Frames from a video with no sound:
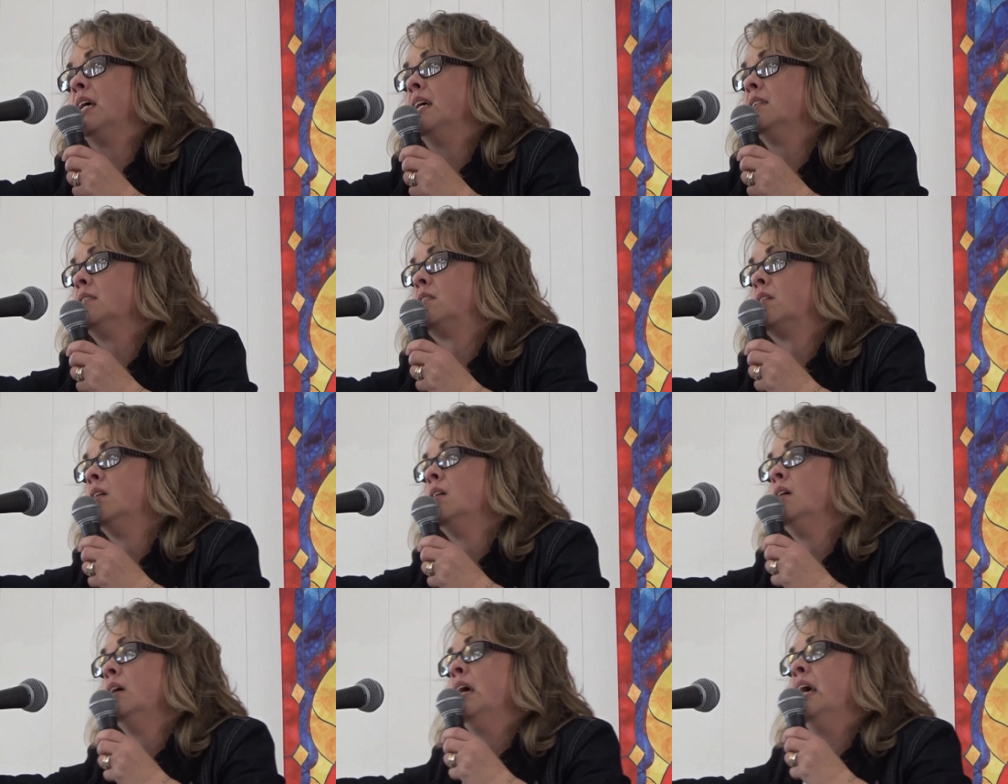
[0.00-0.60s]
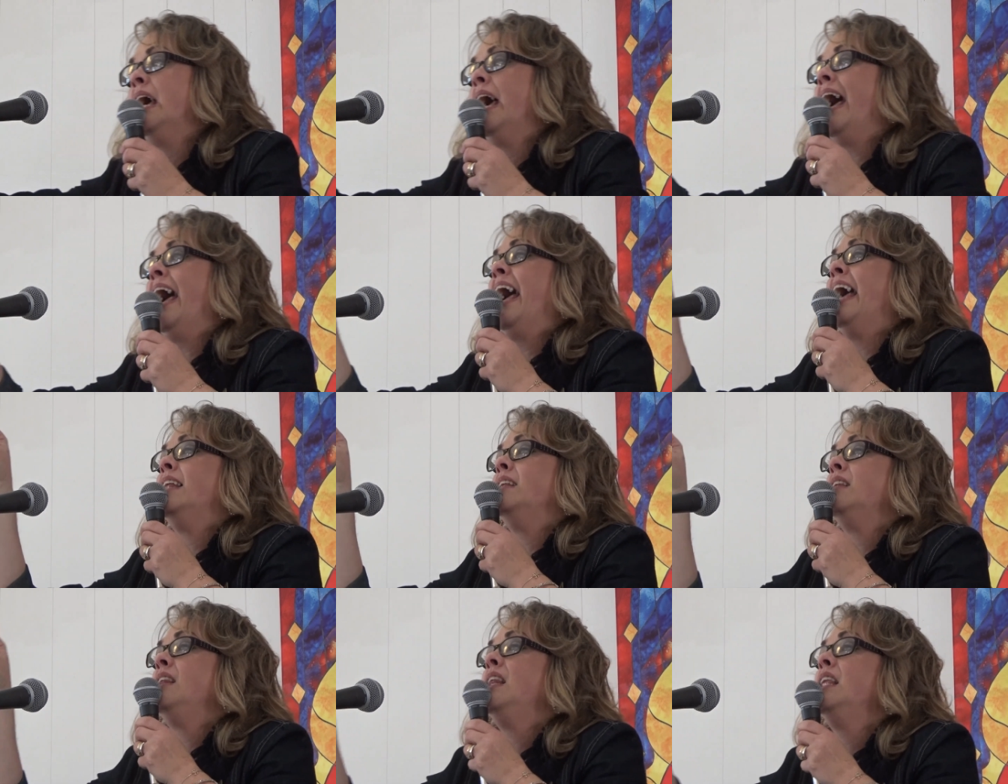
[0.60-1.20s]
it
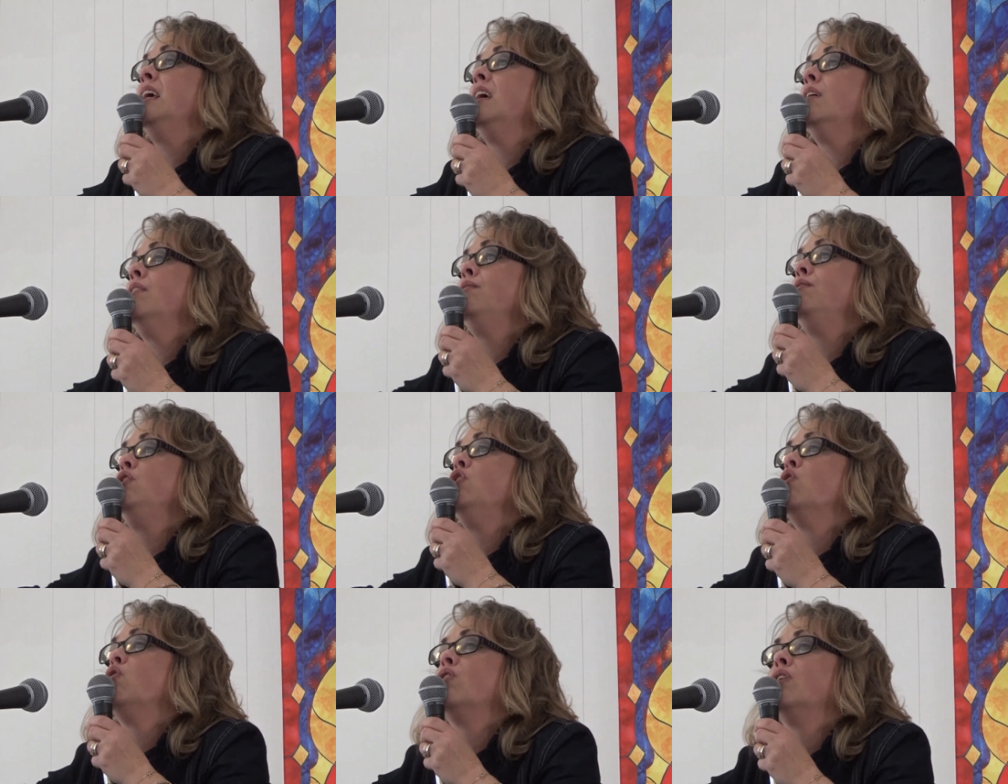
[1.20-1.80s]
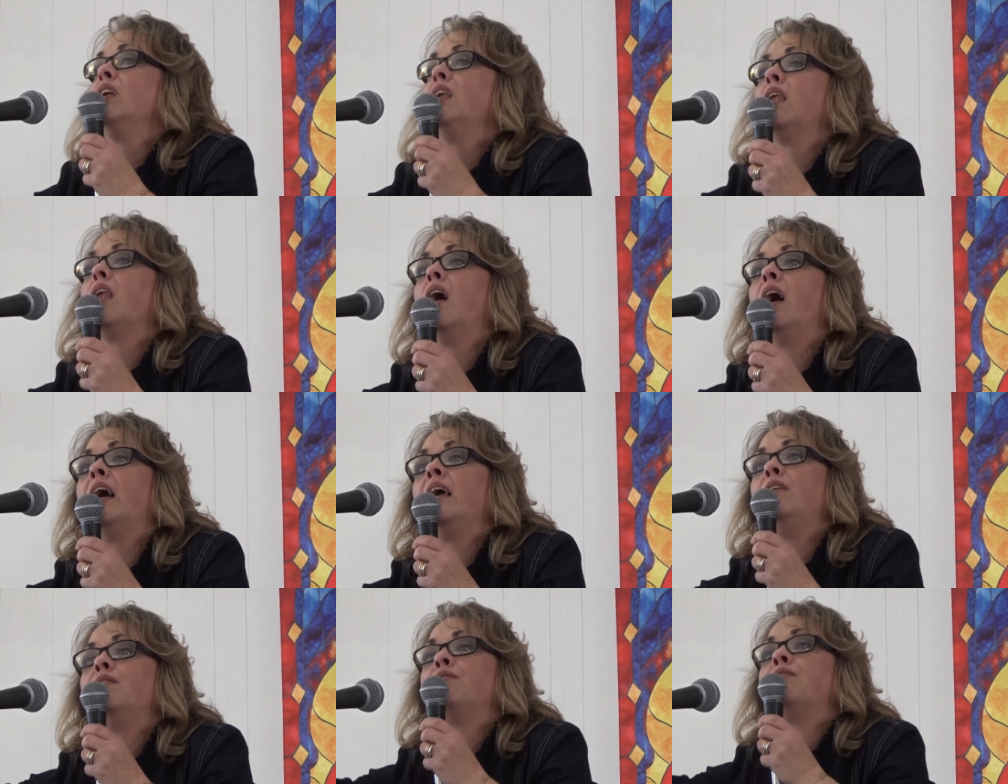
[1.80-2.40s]
and live your
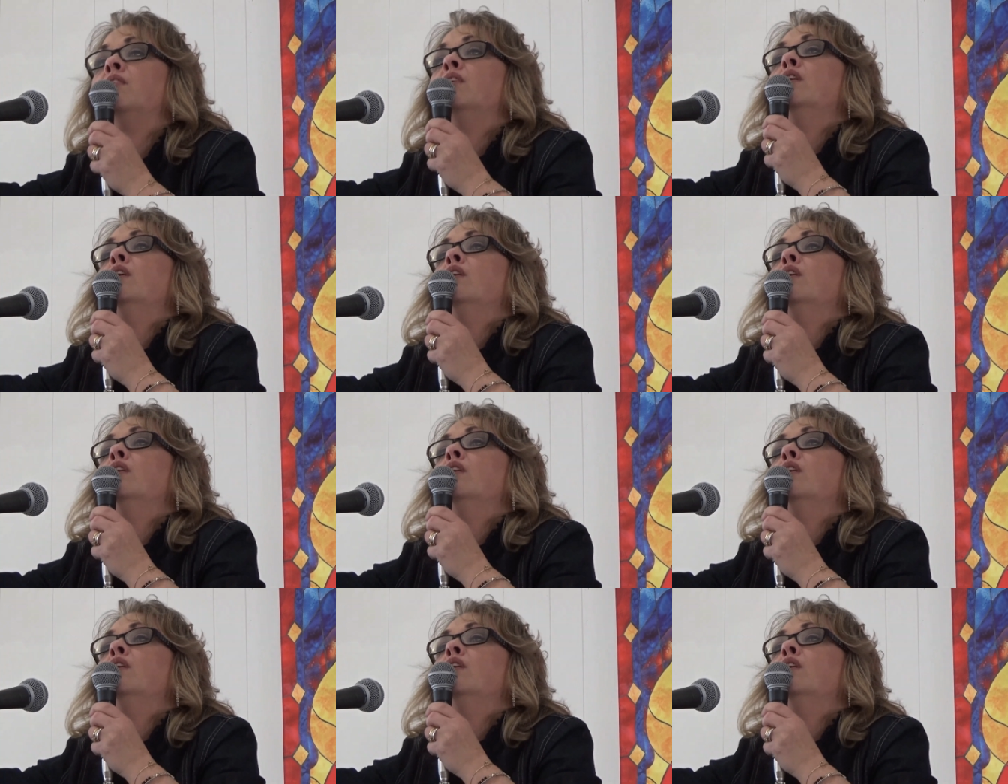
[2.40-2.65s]
life